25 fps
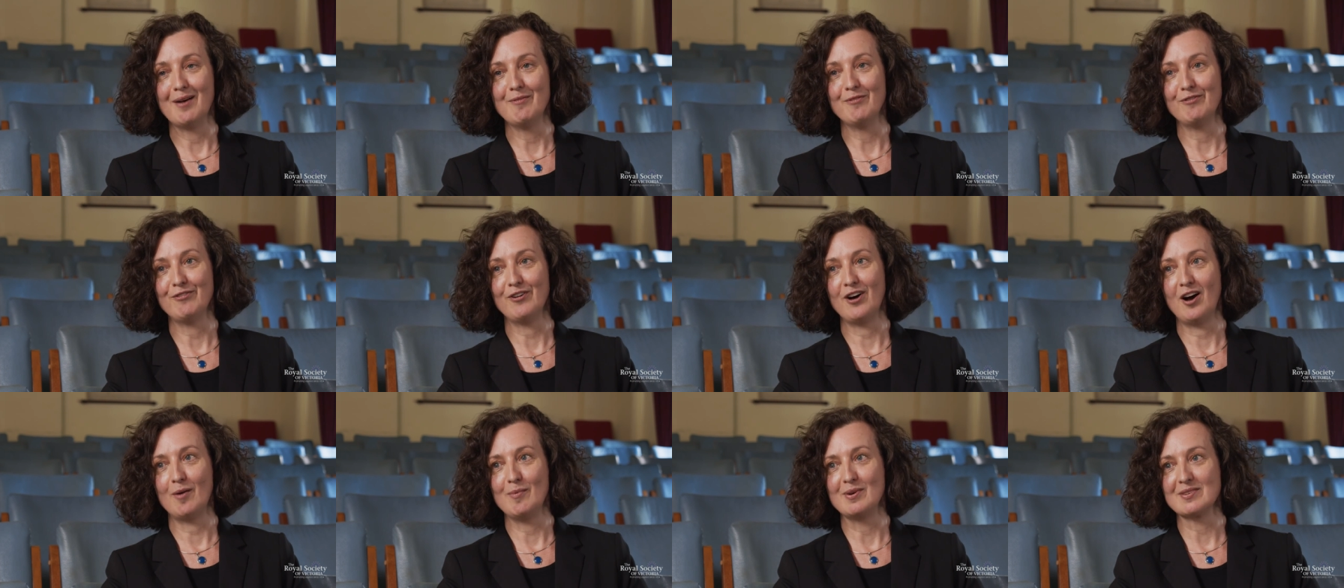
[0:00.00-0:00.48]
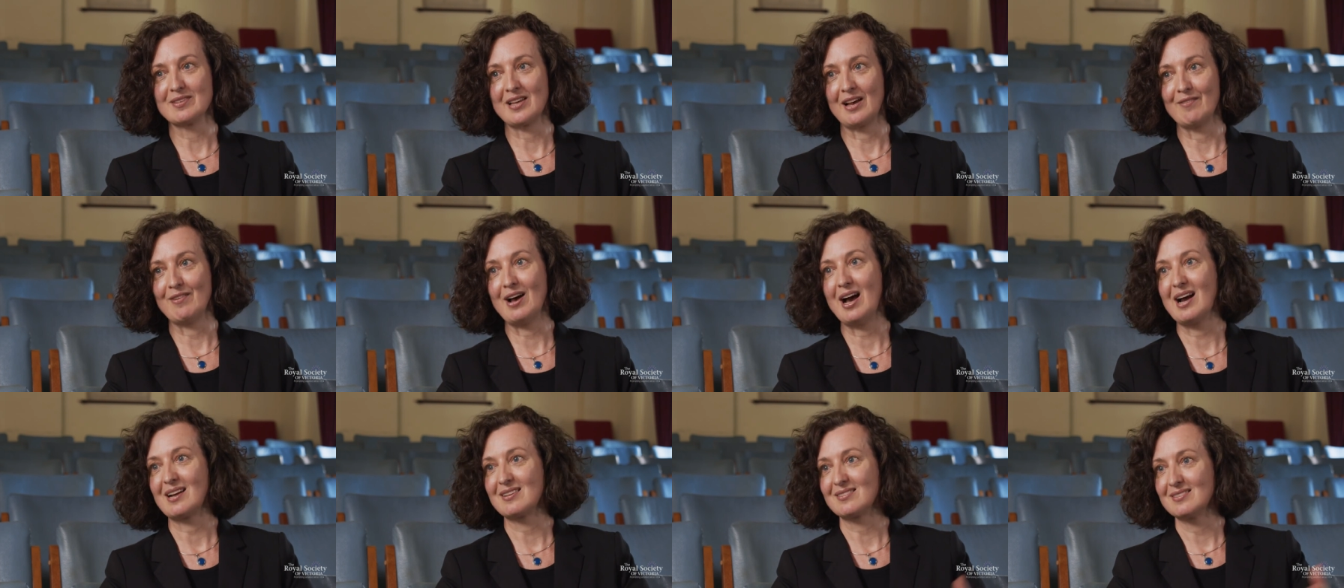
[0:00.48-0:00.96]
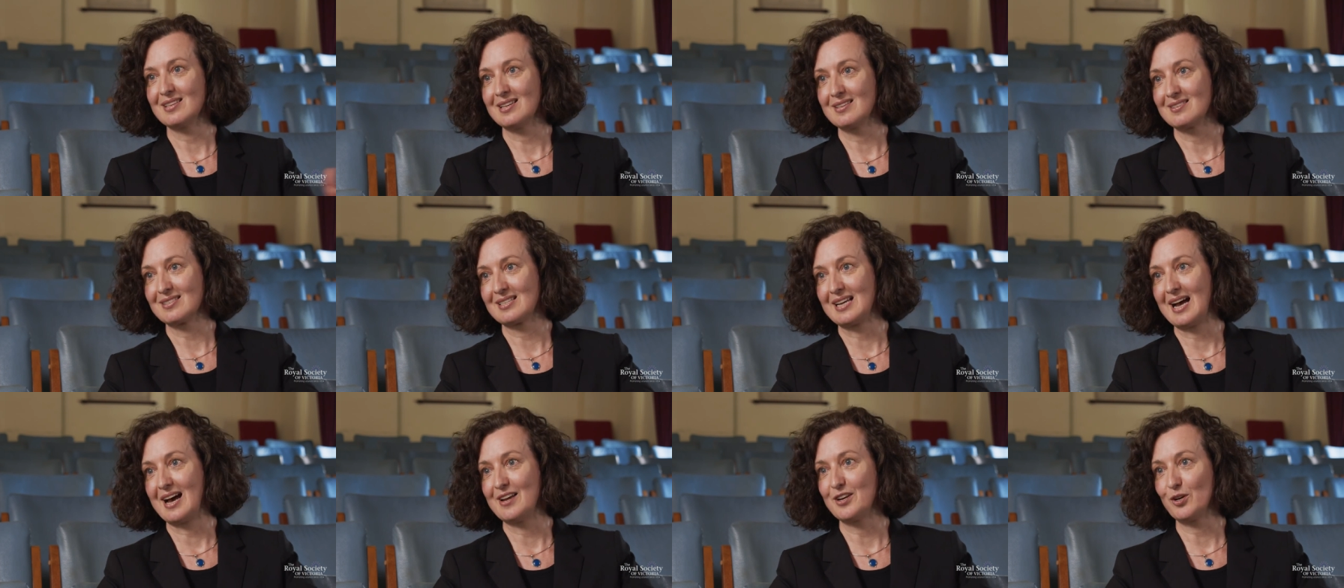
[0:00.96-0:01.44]
farmers have access
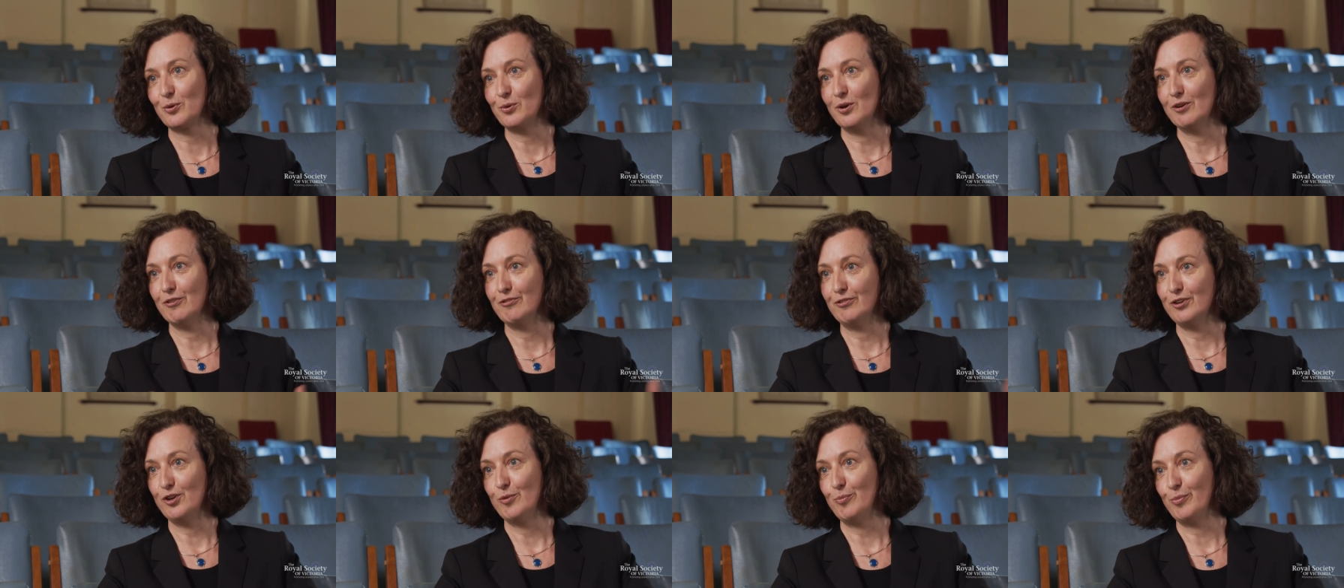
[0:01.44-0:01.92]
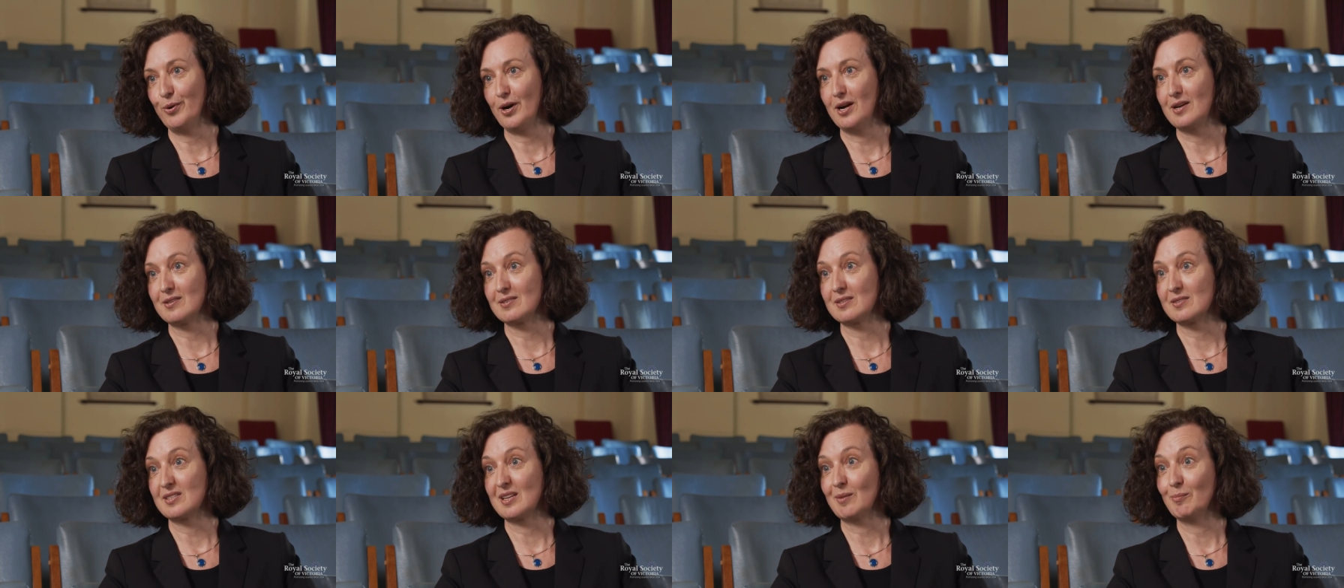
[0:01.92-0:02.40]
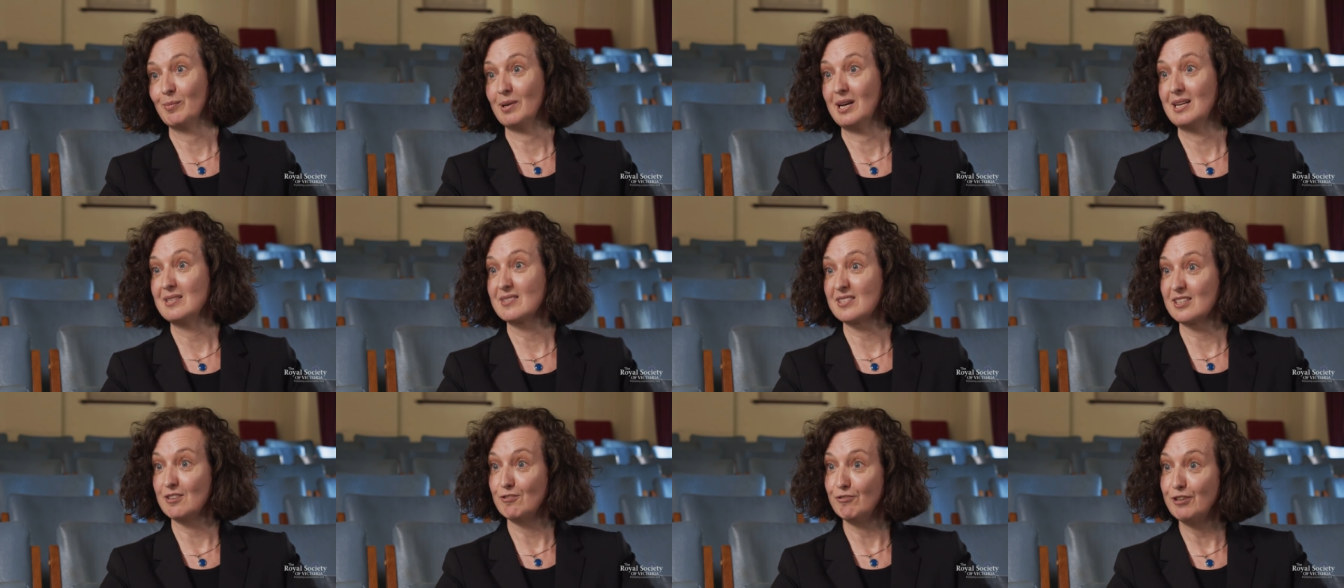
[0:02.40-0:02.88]
to adequate food processing
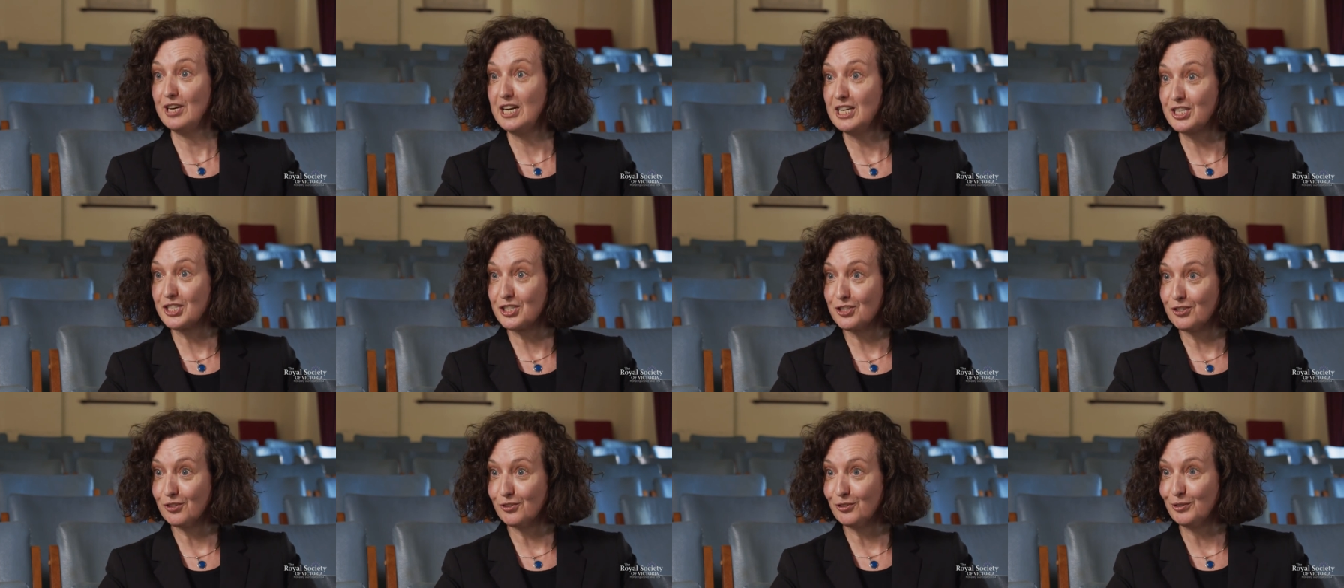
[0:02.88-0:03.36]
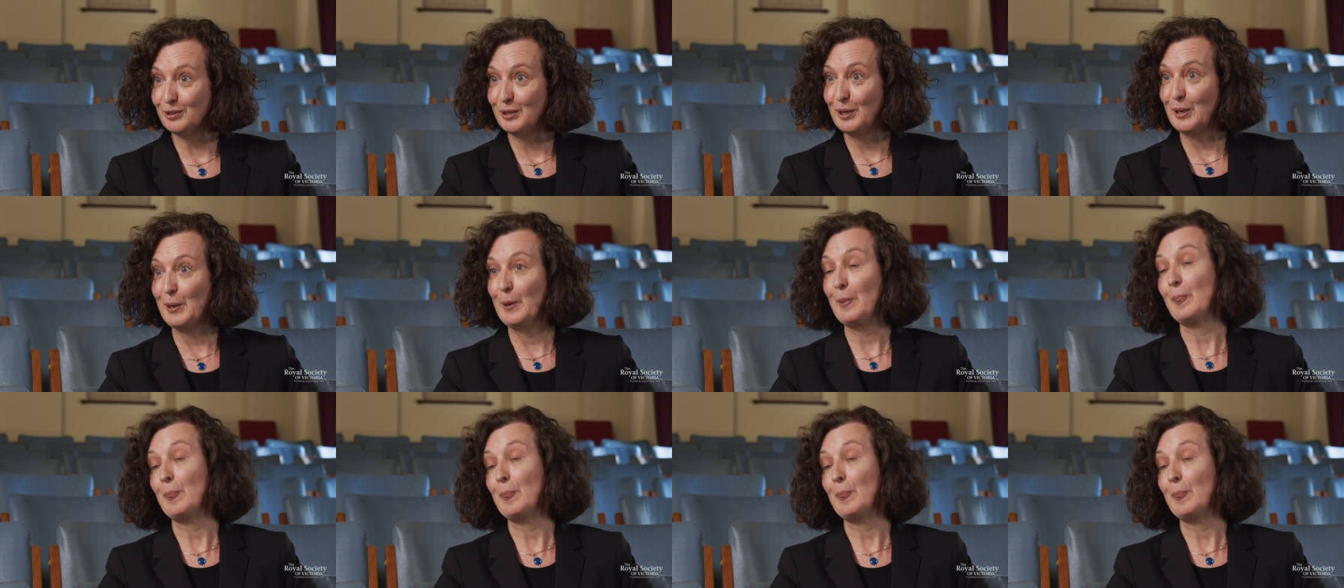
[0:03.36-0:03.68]
plants in regional